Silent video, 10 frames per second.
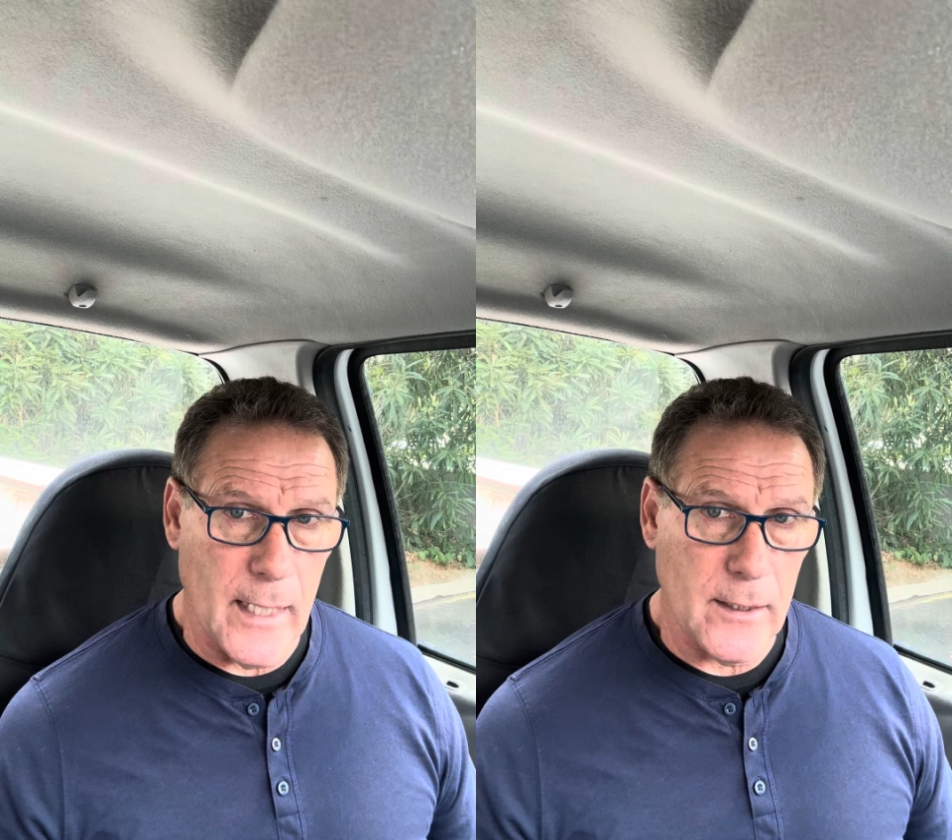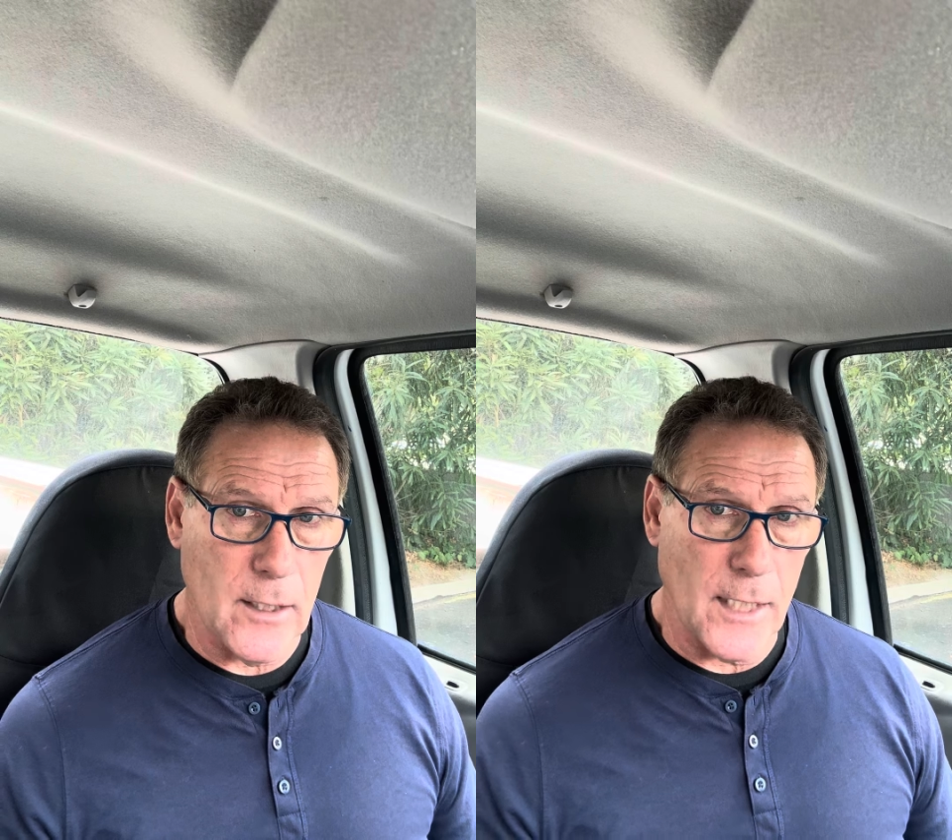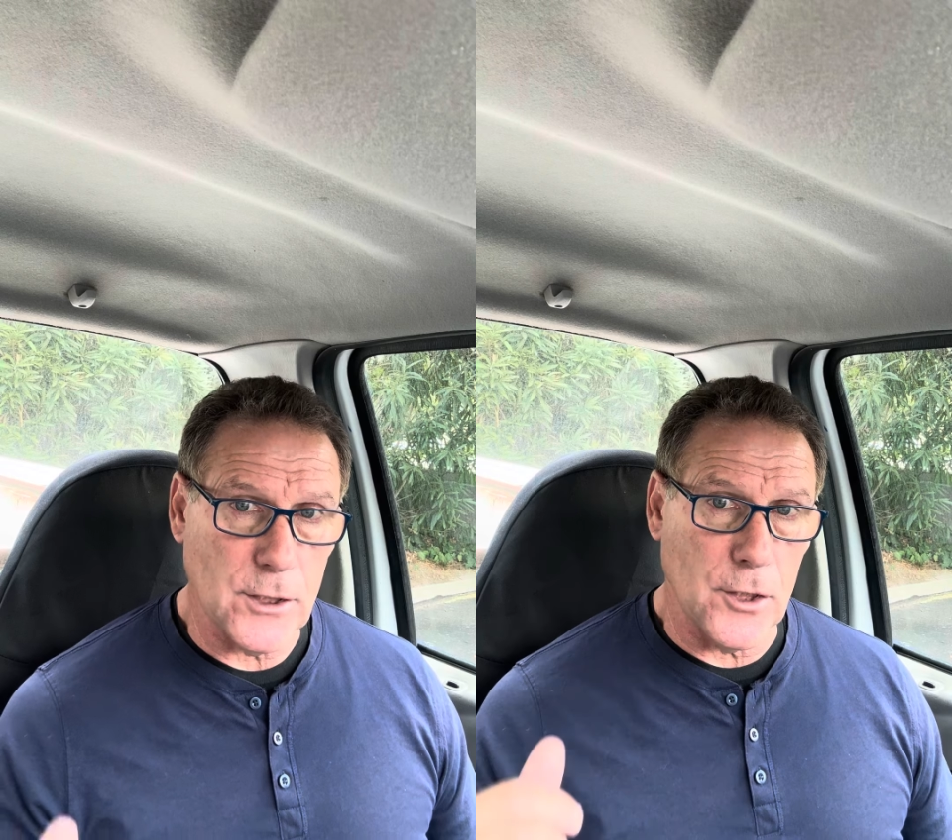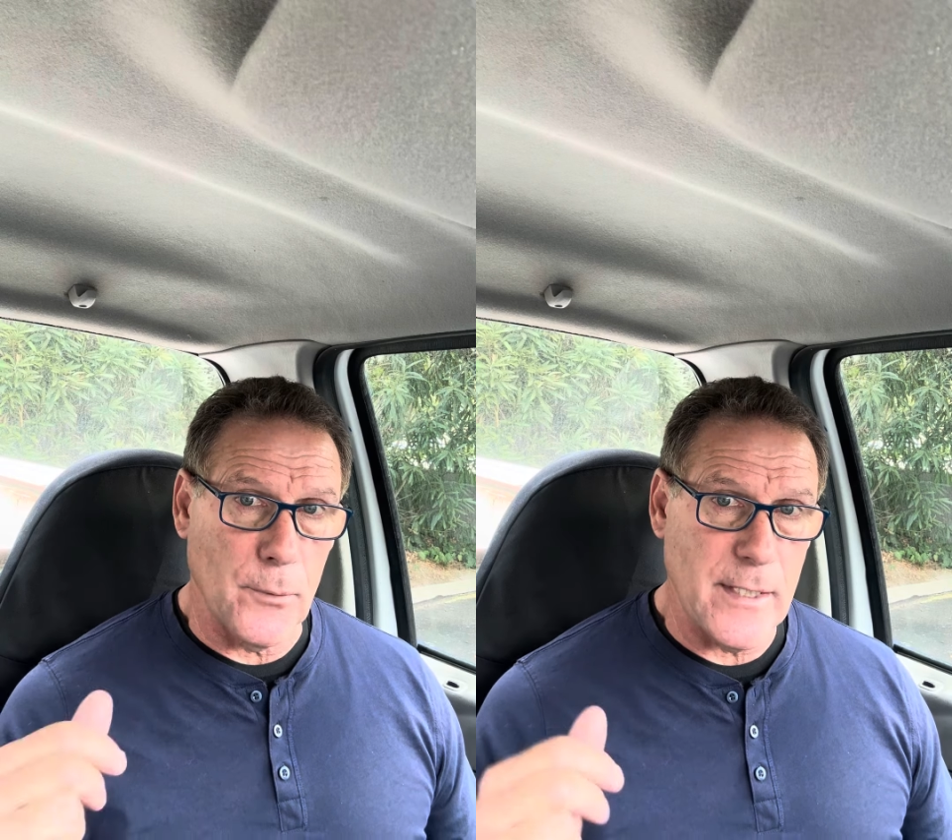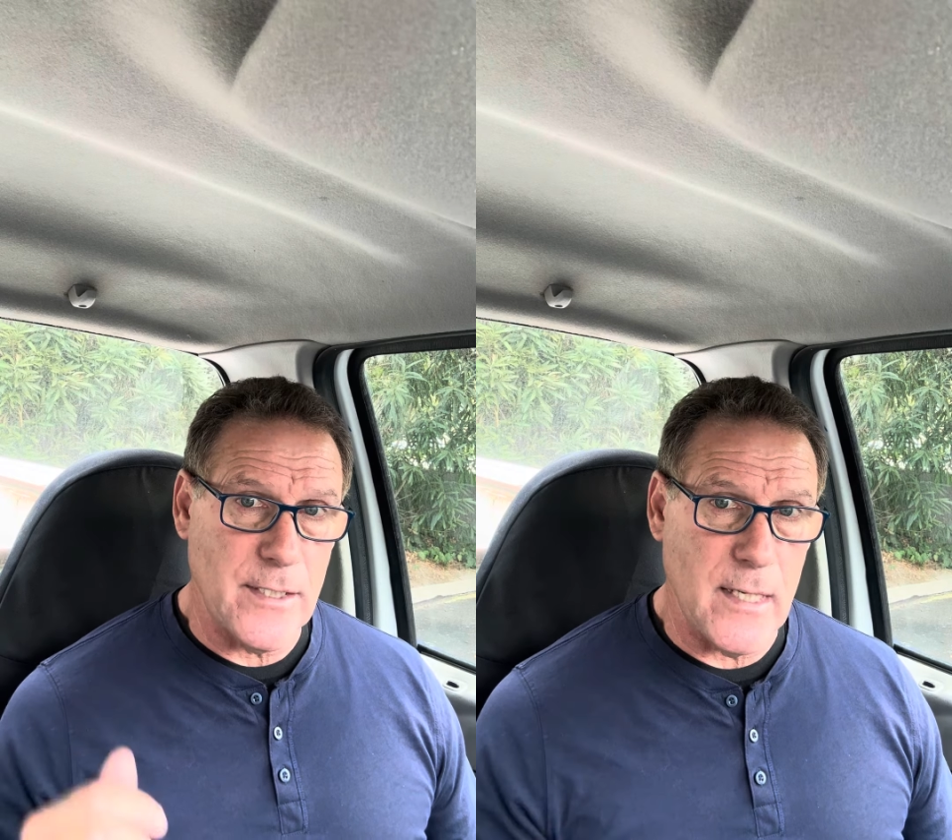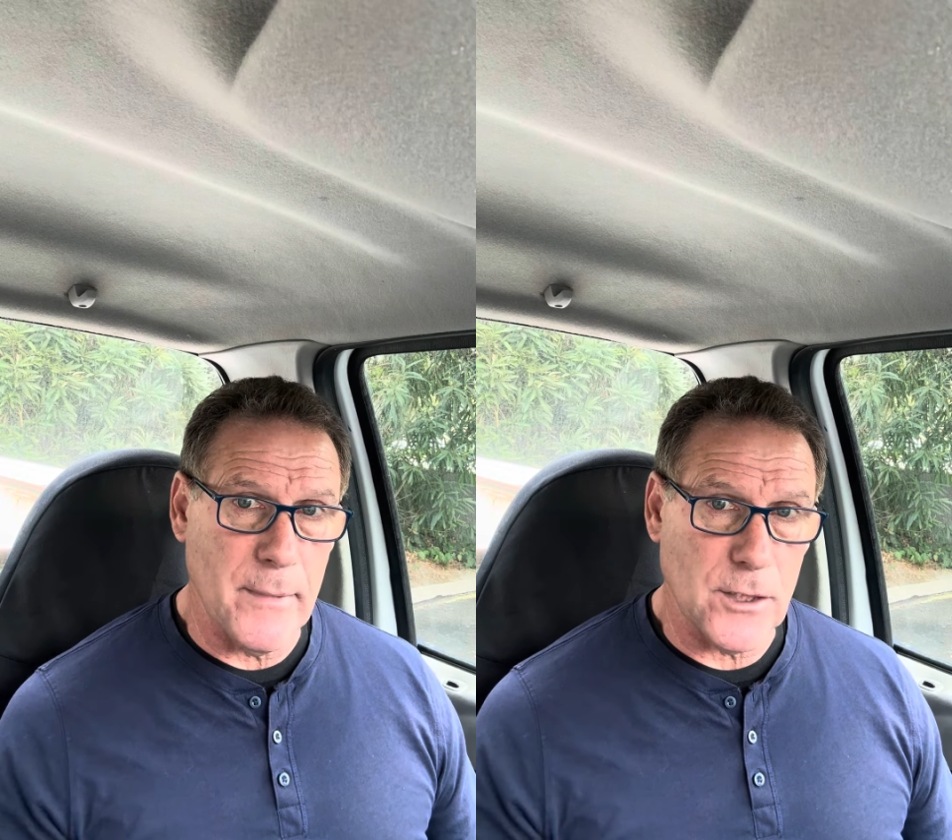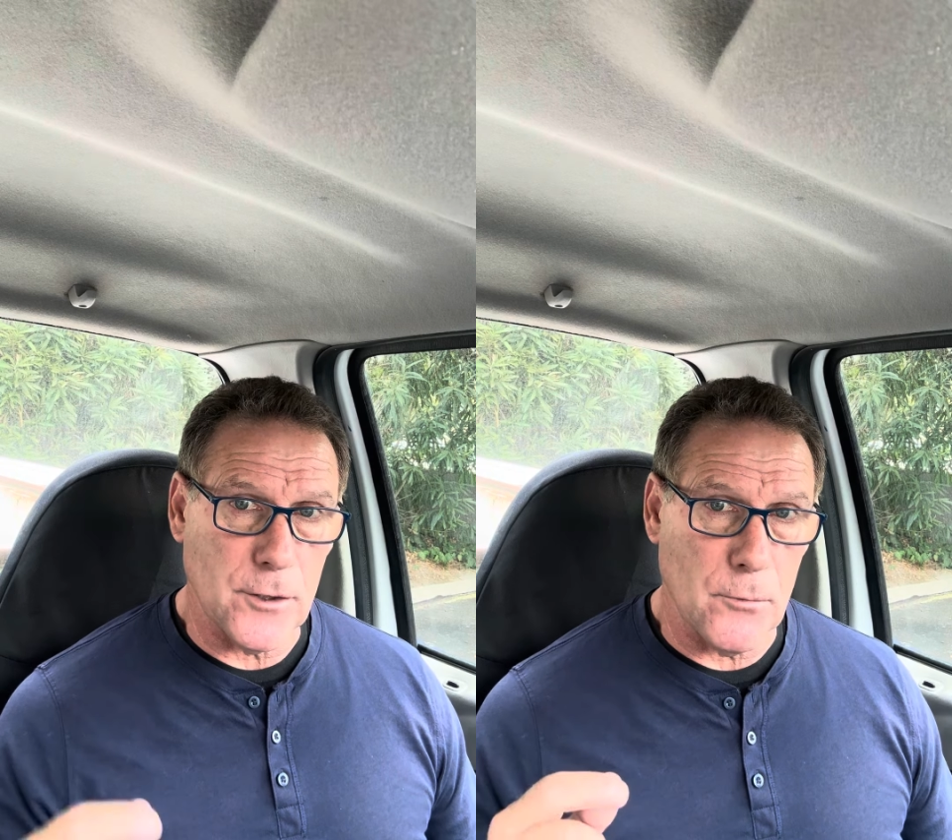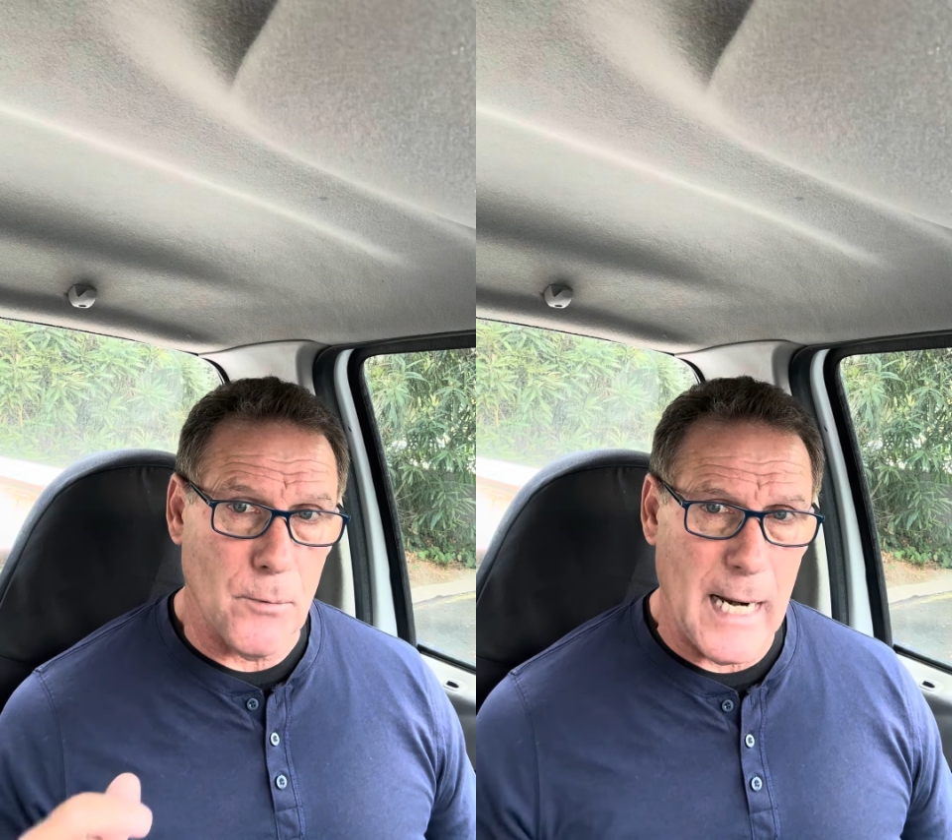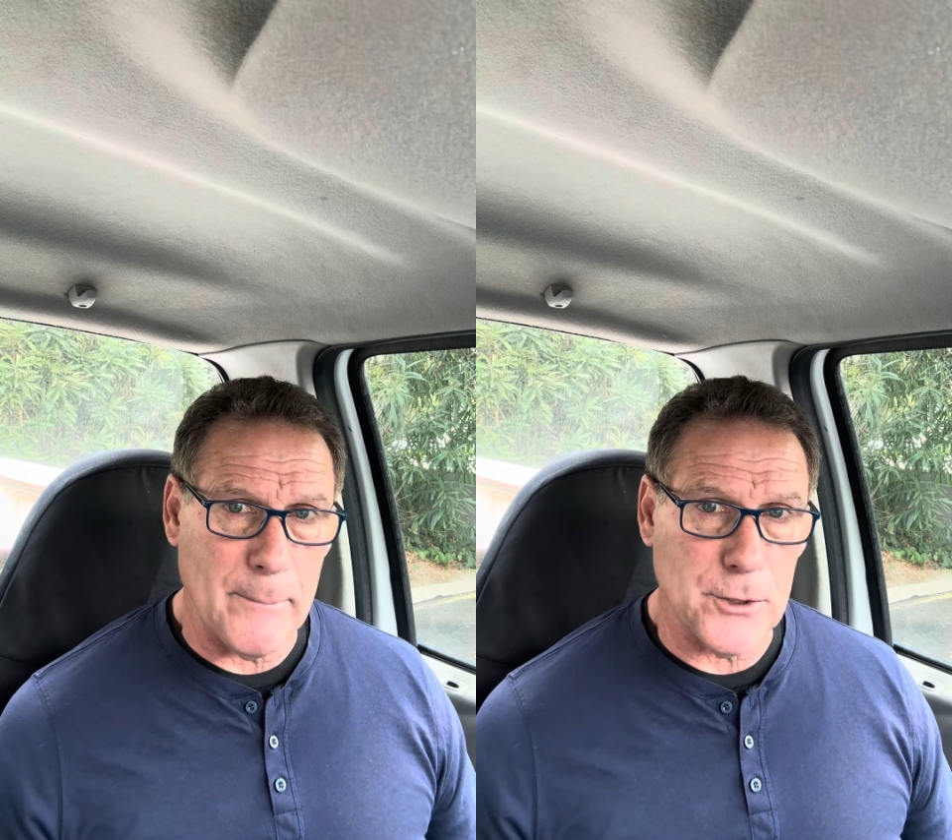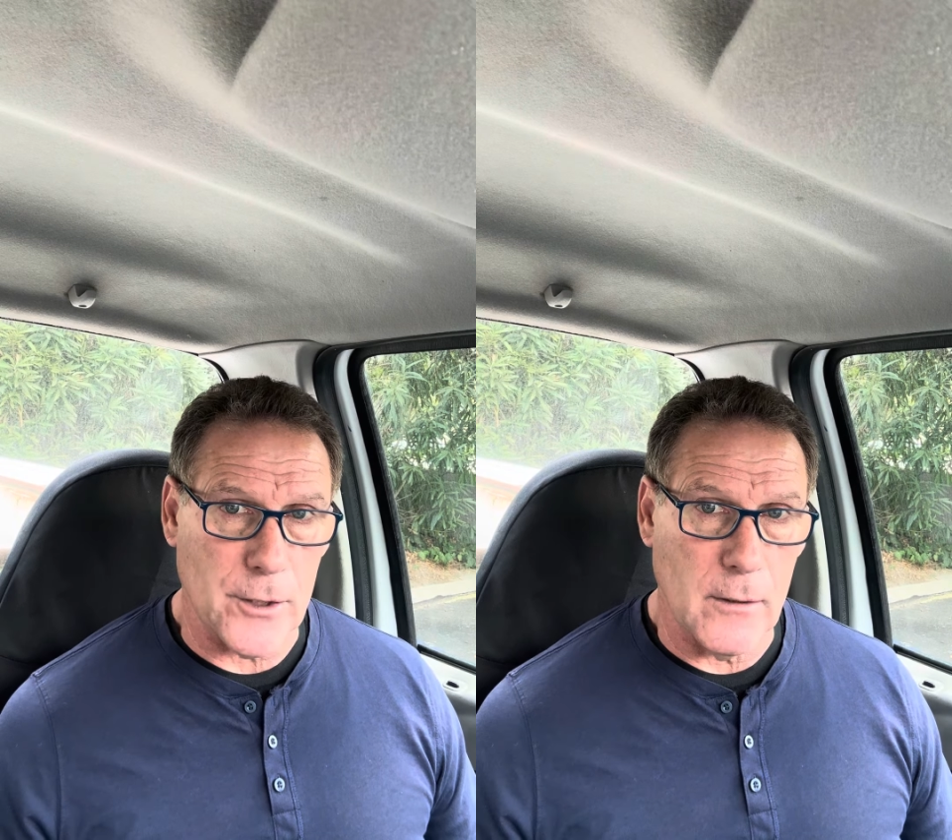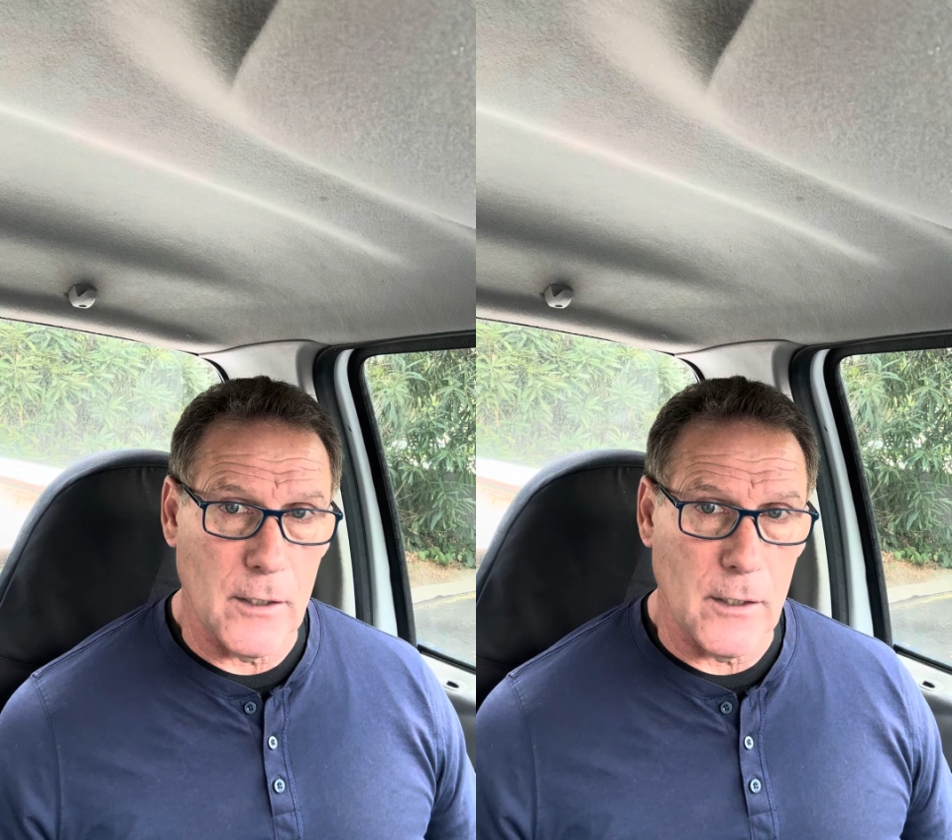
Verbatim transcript: and God's going to redeem us at the rapture